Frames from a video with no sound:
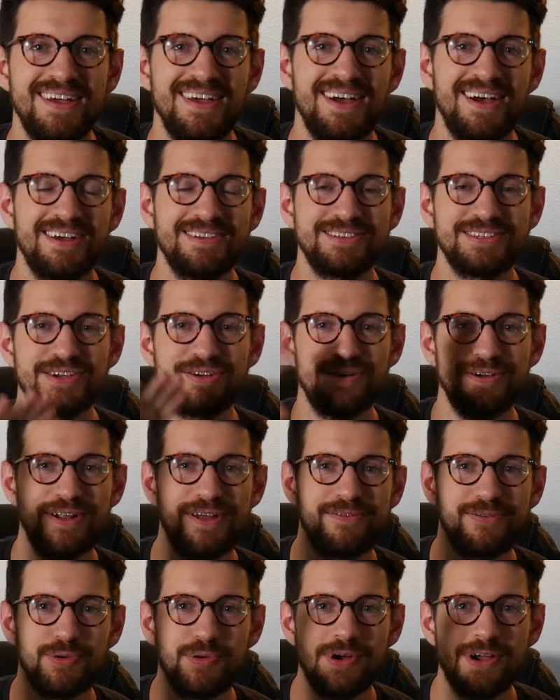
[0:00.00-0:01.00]
How's it going,
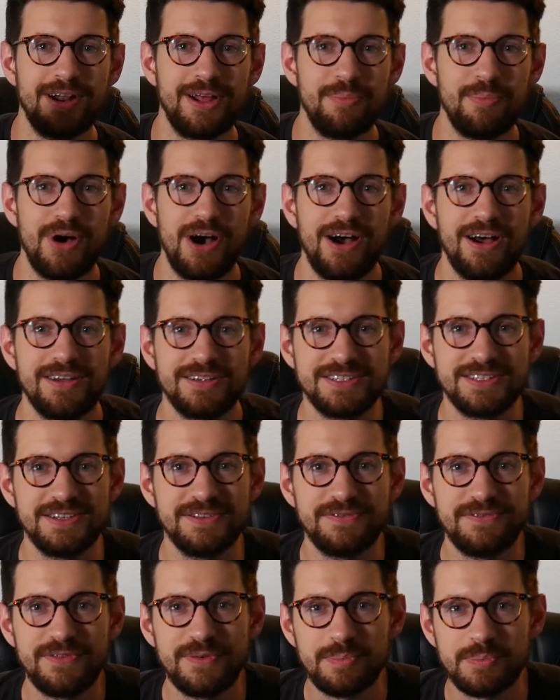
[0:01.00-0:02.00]
everyone? I'm Austin
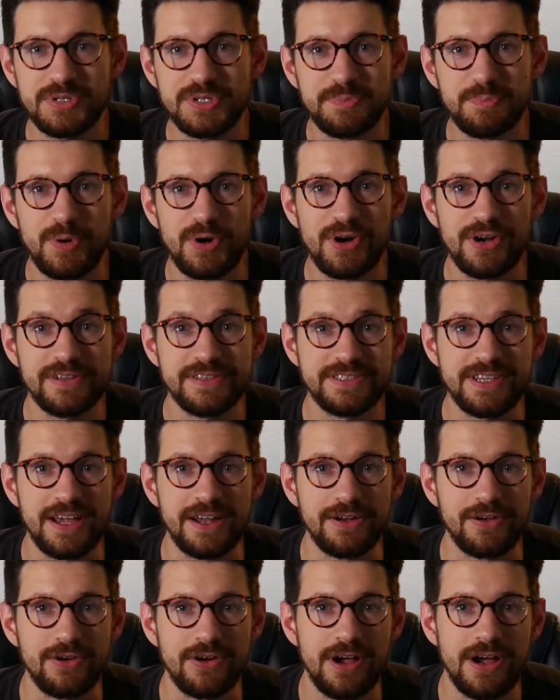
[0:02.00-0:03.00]
from Spur
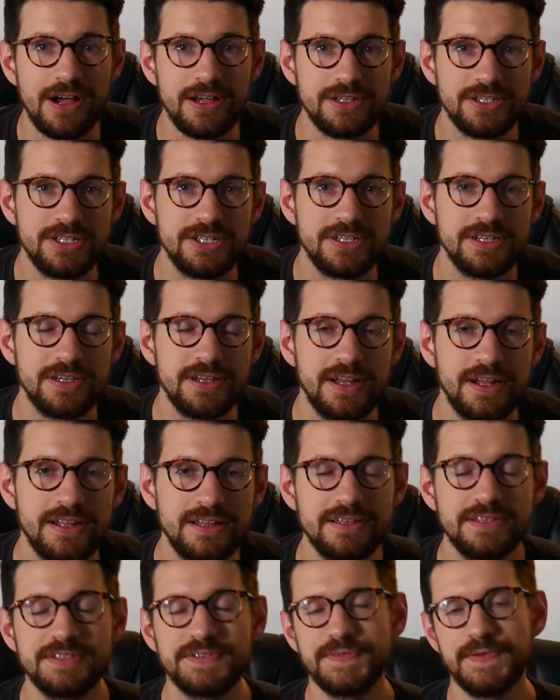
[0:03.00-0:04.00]
Design Garage, and in
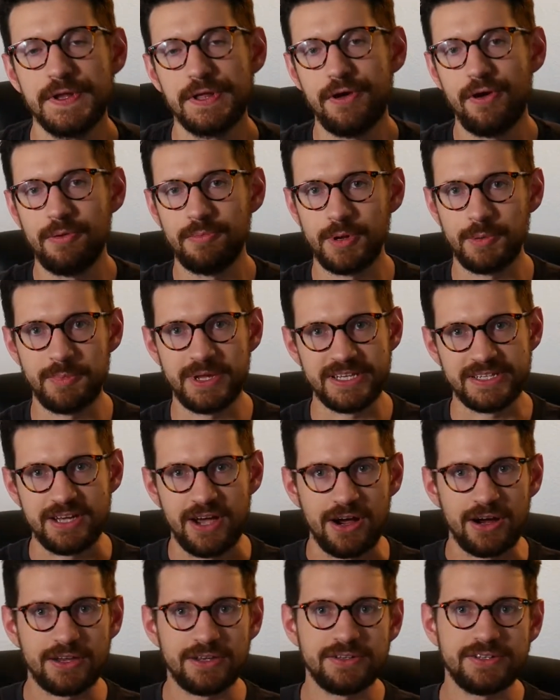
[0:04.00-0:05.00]
this video I'm going to be
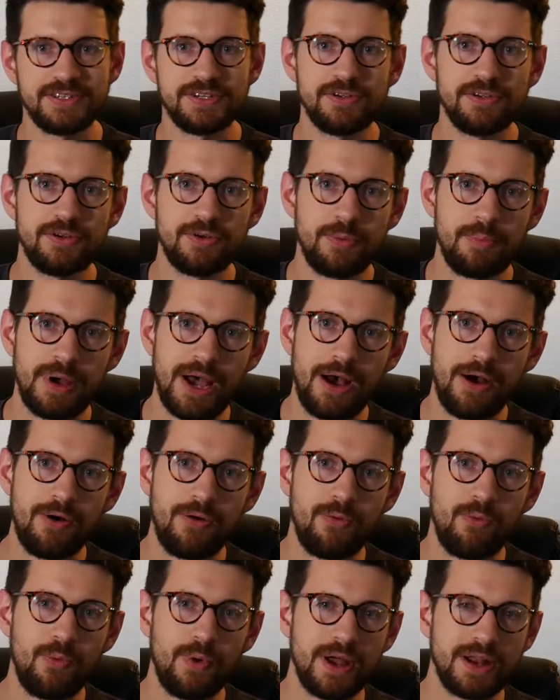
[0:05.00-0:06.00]
talking to you
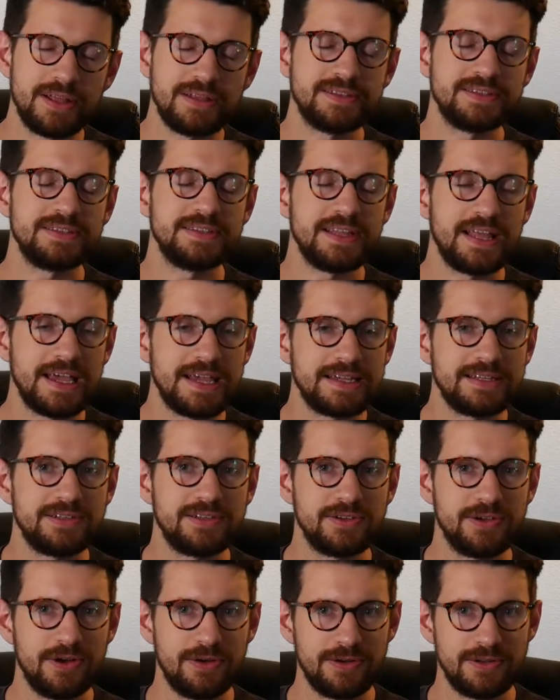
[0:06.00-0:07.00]
about what it's like to
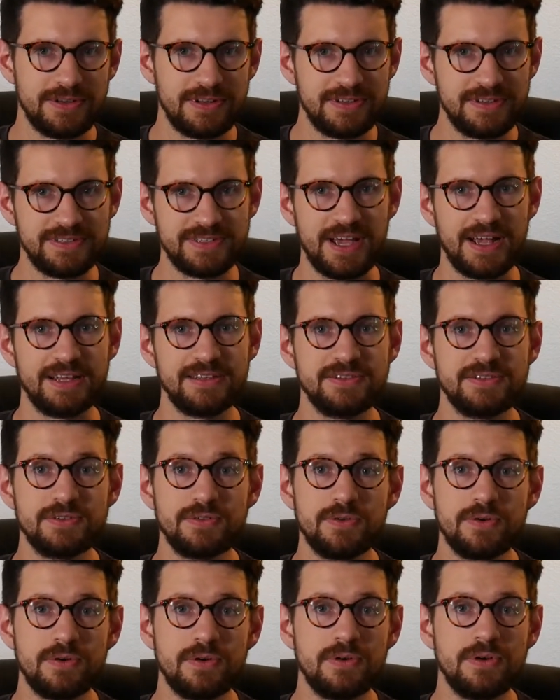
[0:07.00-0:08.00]
go to design
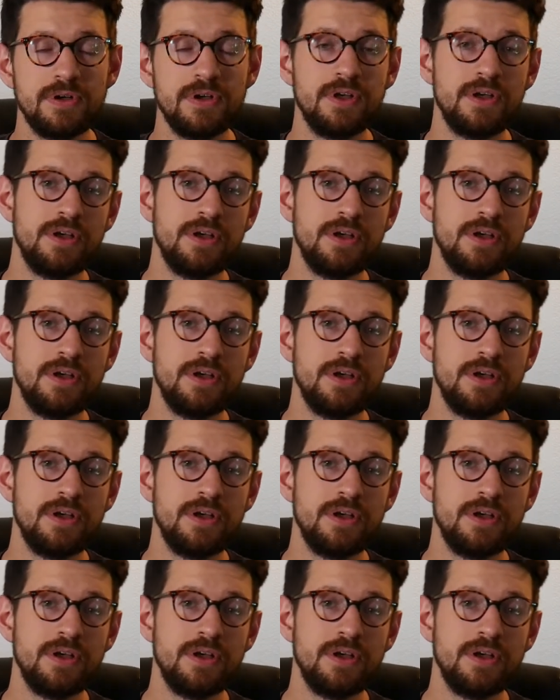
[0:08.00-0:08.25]
school,